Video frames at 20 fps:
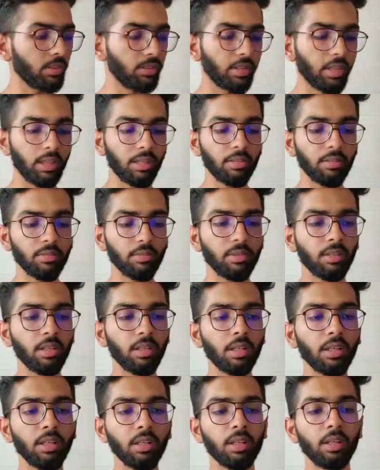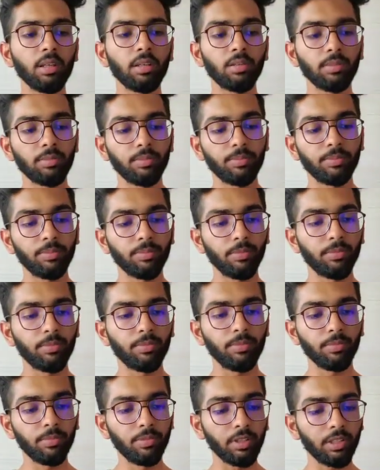Then
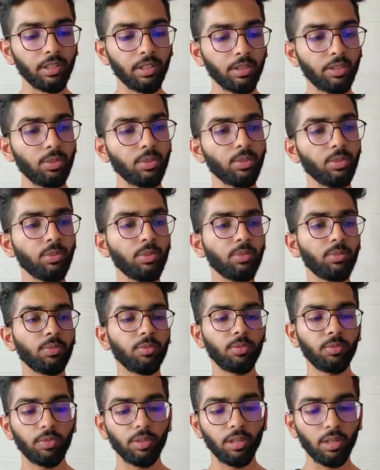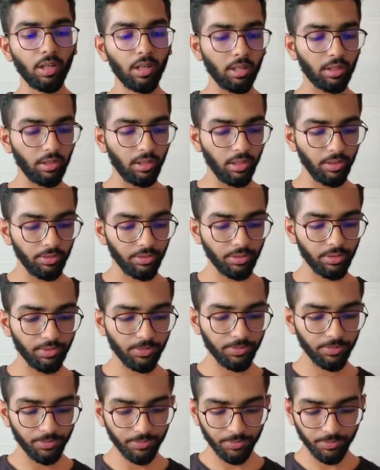we need to wear our gloves.